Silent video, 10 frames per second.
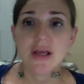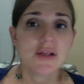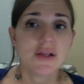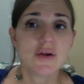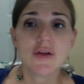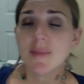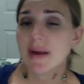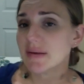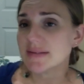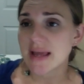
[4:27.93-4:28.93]
You know, you
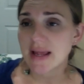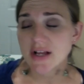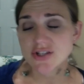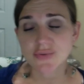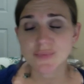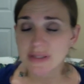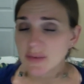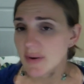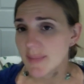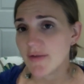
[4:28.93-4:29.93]
might say, gosh, I really
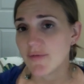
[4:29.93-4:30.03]
want to make